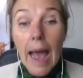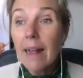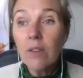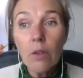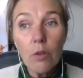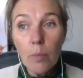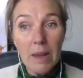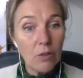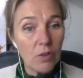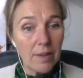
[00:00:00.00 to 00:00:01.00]
And so I thought it'd
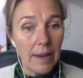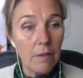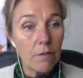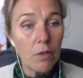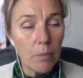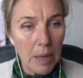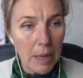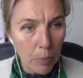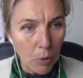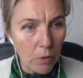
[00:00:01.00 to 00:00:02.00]
be interesting for
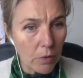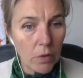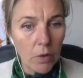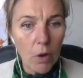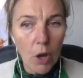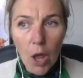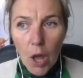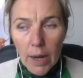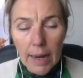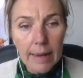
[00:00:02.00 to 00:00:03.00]
people to
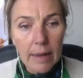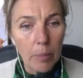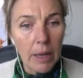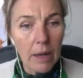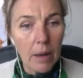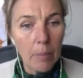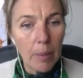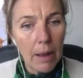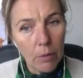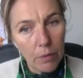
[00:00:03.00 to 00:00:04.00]
learn a little bit
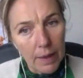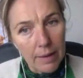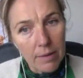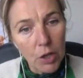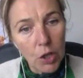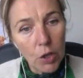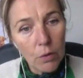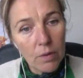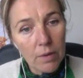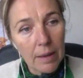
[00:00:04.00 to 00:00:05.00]
about this. And
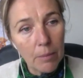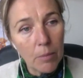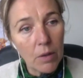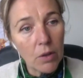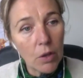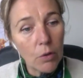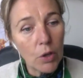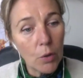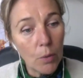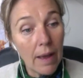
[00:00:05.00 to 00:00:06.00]
you seem as though
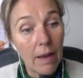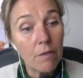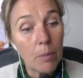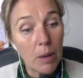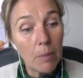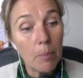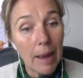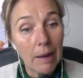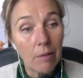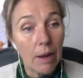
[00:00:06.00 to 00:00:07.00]
you have a bit of
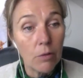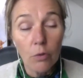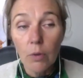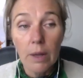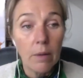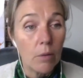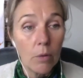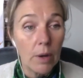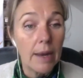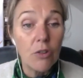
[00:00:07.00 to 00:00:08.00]
background or
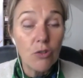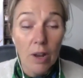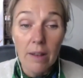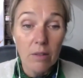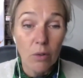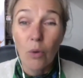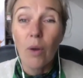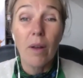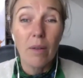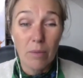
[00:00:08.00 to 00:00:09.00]
an interest
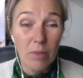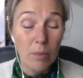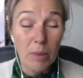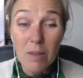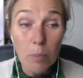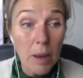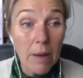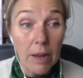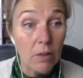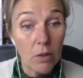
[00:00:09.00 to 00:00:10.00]
or some
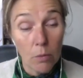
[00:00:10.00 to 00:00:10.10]
experience.